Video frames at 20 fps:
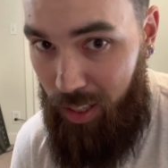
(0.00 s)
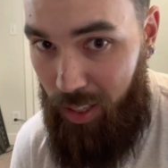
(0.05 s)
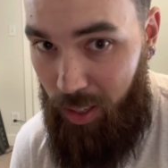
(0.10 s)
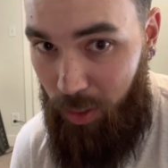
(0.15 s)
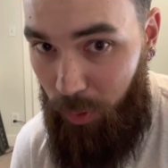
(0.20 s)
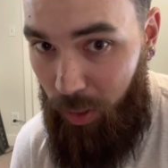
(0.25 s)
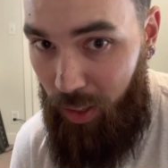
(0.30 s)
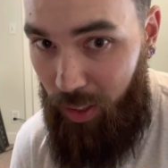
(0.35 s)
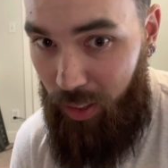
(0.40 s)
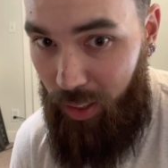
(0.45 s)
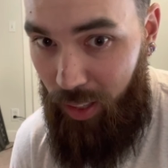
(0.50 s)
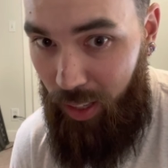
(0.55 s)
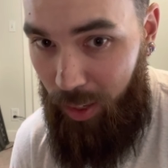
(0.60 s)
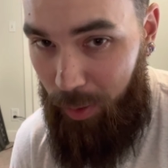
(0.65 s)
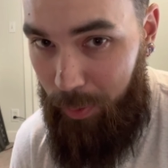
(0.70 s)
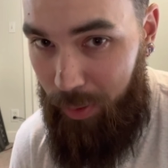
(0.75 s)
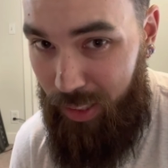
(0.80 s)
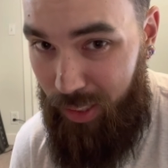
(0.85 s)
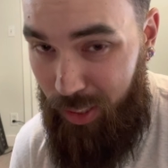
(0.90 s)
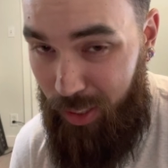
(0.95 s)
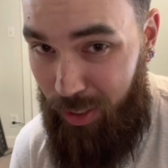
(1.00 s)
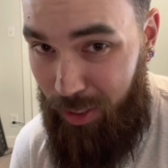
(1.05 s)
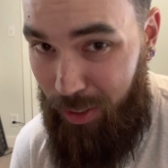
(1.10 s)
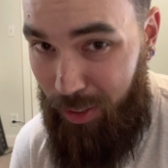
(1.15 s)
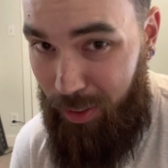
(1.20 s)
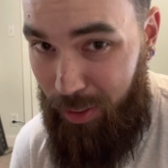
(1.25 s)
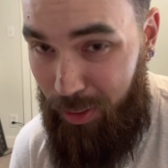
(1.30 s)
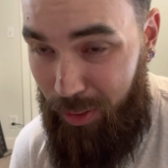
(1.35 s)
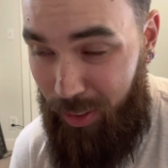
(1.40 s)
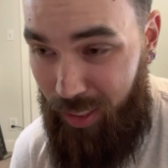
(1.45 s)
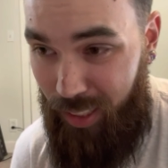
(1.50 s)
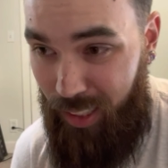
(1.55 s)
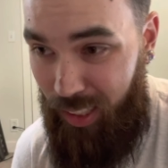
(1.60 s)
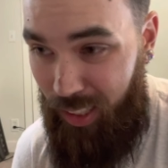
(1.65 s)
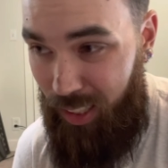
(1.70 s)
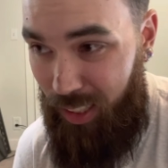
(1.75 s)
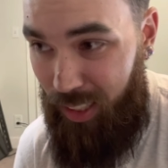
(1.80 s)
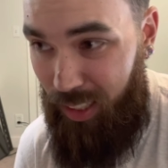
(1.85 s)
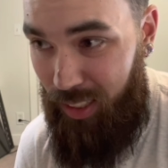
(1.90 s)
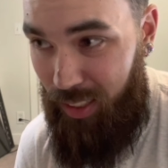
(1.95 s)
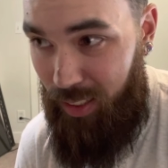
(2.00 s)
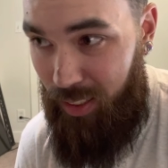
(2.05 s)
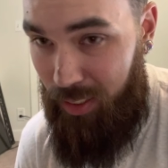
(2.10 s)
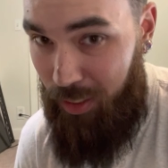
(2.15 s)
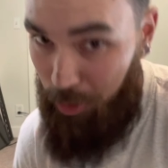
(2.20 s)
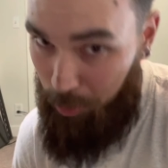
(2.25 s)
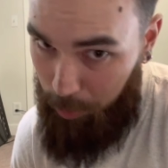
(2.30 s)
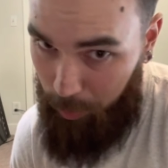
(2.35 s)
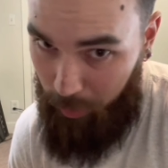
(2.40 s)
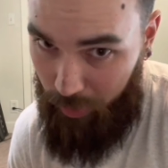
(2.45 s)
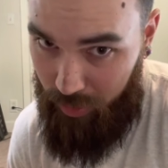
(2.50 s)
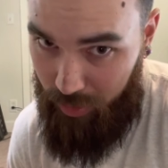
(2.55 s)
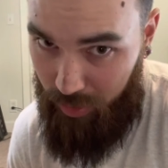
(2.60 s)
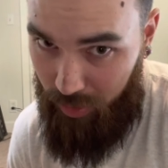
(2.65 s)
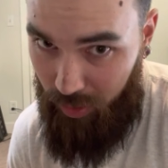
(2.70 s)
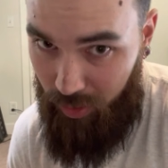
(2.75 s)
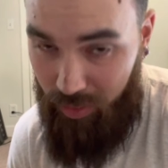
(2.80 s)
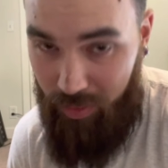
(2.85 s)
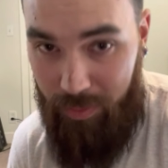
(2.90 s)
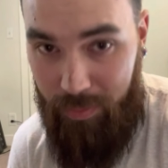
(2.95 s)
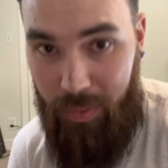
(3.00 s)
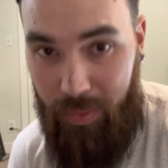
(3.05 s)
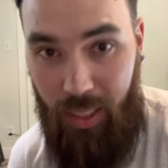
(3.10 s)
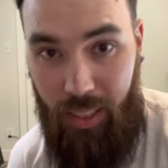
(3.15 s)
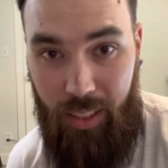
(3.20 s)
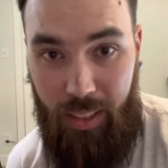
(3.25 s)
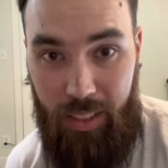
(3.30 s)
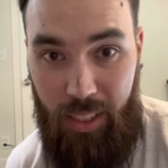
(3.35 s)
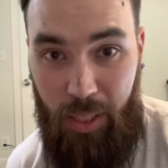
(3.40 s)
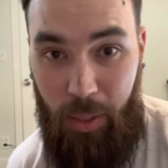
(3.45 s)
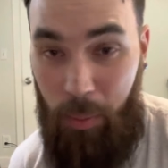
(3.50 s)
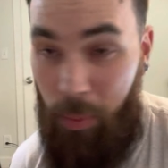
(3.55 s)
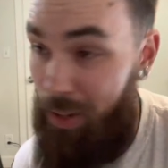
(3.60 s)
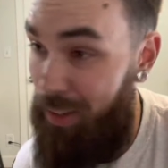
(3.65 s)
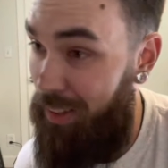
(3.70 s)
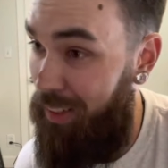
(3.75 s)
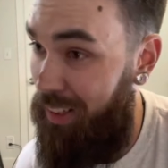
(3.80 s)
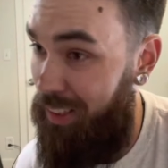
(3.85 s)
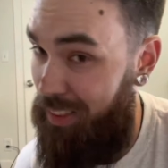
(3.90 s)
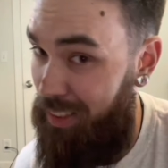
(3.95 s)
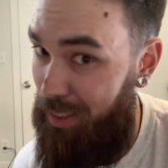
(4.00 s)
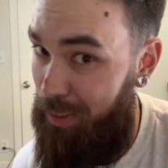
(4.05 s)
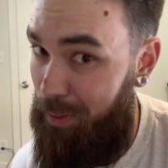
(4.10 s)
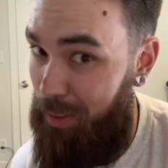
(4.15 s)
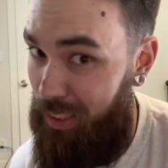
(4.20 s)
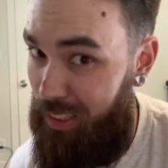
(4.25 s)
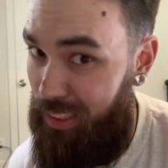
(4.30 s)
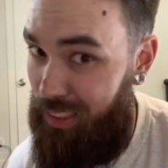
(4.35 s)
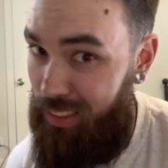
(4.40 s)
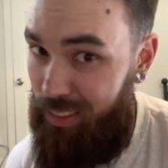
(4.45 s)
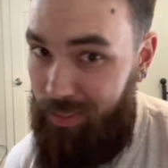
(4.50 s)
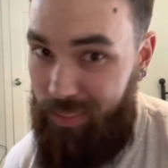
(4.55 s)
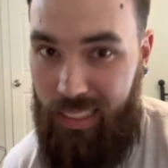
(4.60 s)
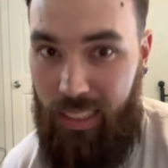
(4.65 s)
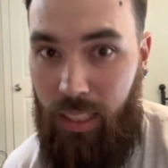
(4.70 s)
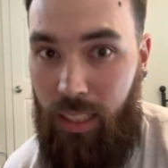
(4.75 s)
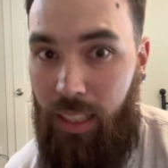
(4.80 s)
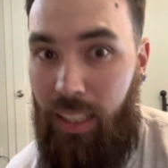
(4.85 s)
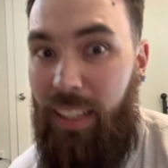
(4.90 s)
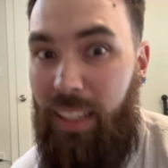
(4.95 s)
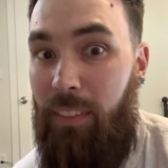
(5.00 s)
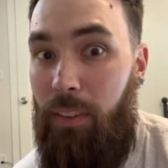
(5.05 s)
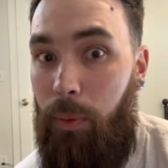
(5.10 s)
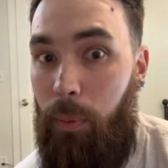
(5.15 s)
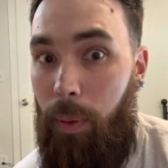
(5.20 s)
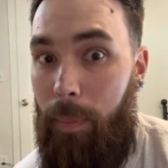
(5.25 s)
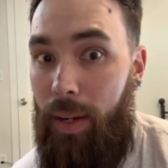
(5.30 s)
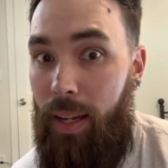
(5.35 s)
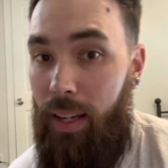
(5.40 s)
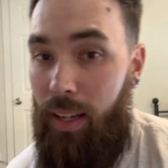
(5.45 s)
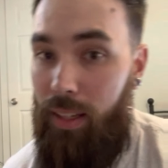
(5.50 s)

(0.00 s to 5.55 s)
Well, I went to a new place today. Not gonna tell you where, because otherwise, I'm giving away my